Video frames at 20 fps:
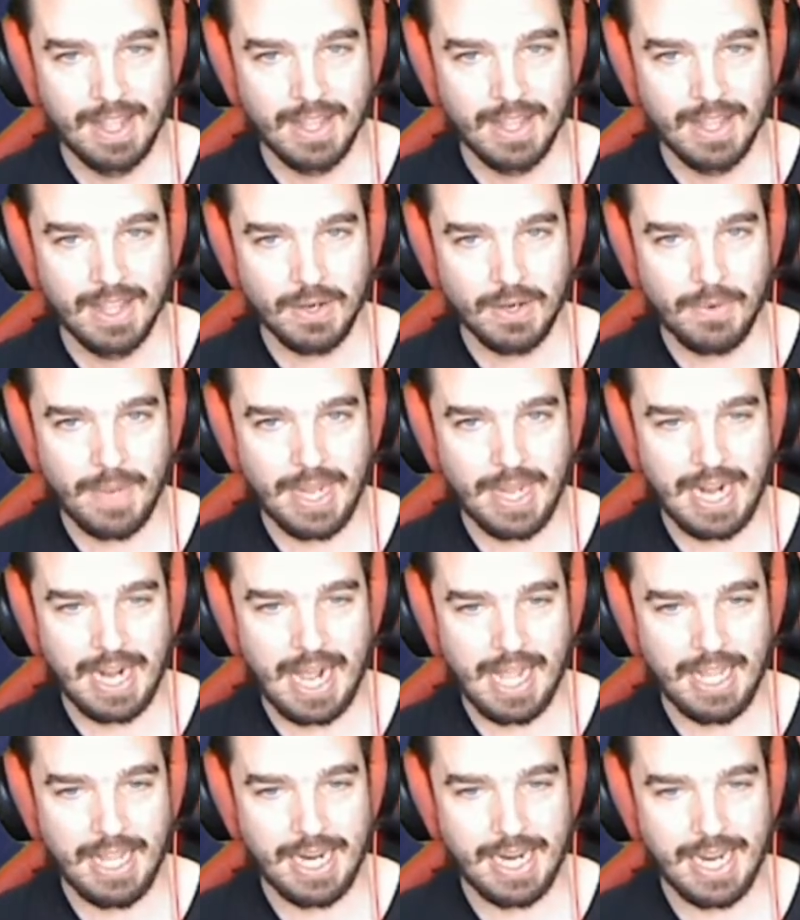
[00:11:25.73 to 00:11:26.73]
Long-awaited
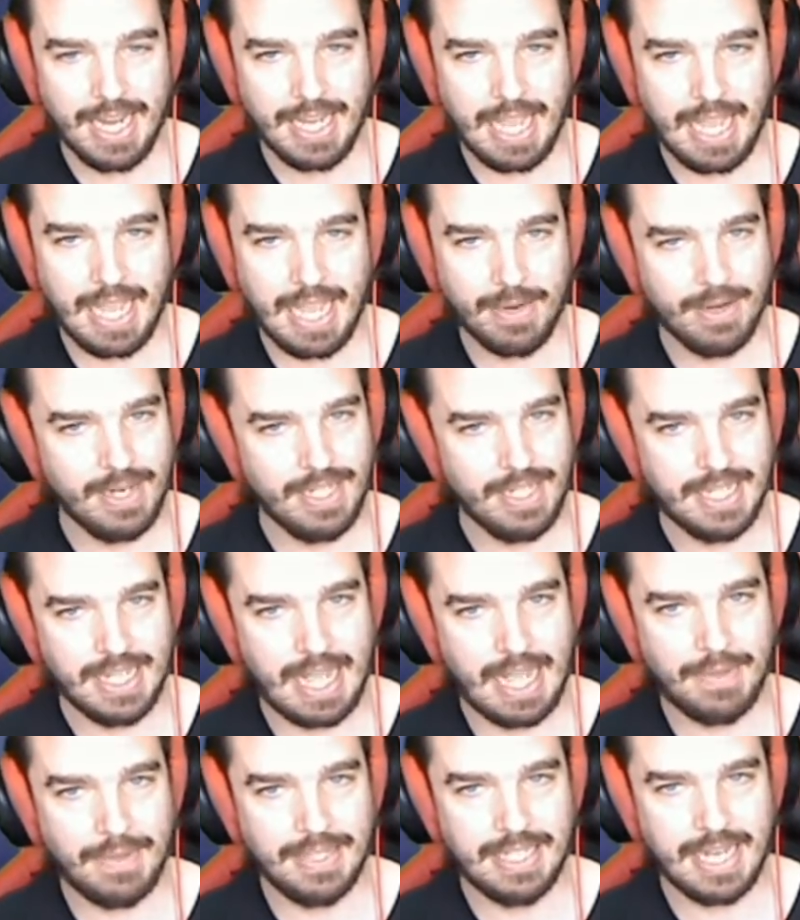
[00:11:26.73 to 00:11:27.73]
holiday again. We already did
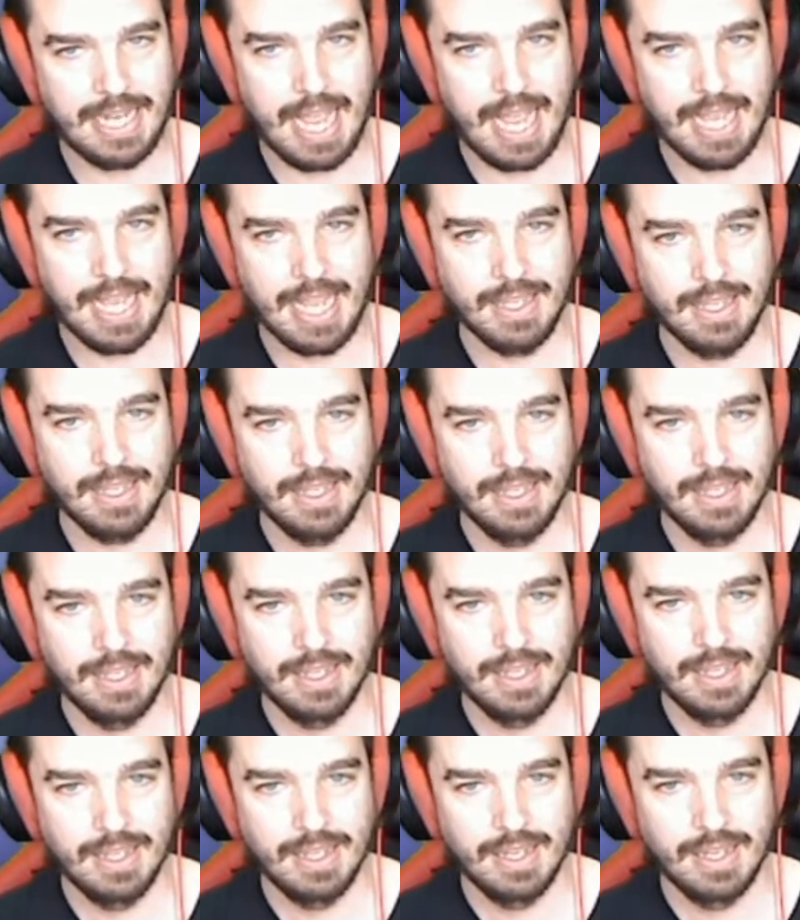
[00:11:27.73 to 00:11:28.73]
that one today.
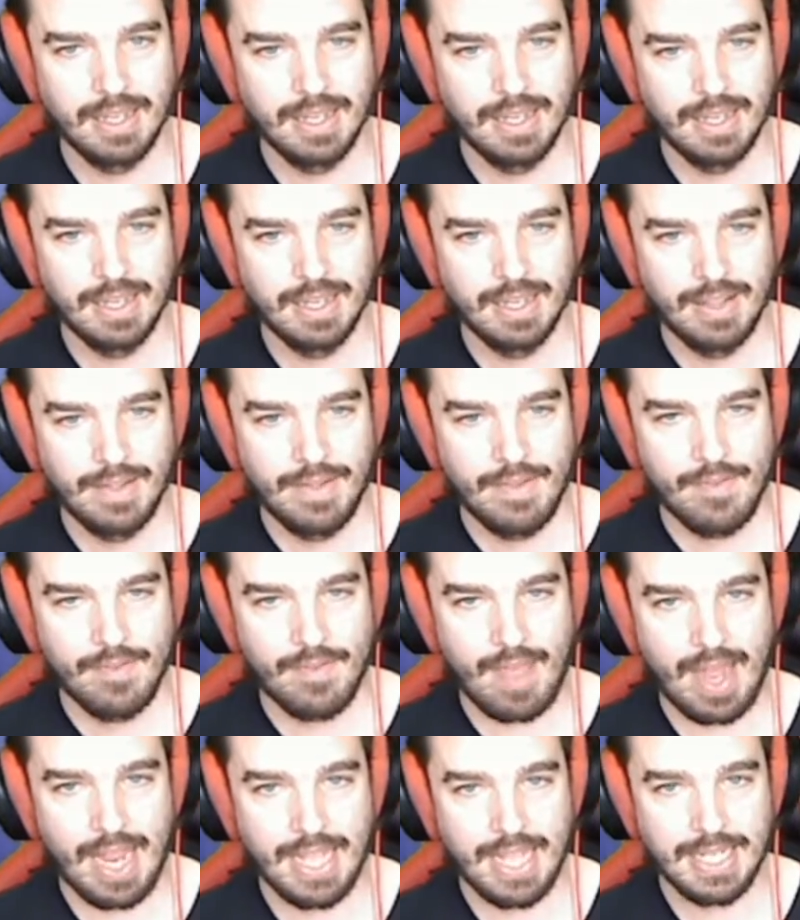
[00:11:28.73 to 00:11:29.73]

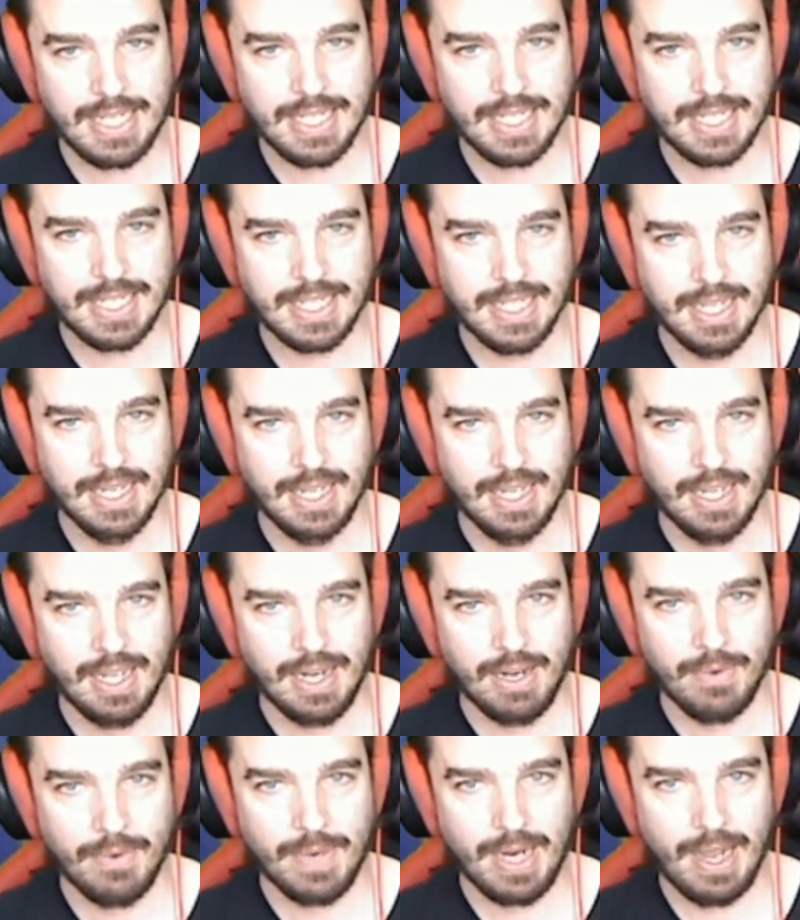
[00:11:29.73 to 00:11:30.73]
Venice.
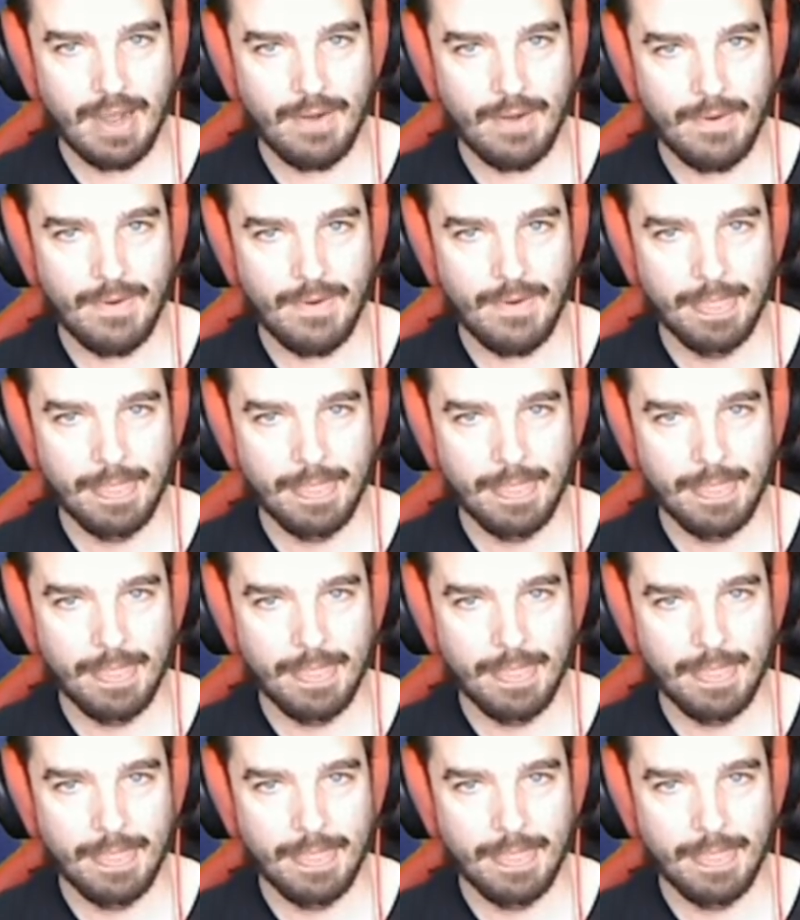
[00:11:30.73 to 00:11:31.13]
And here we go.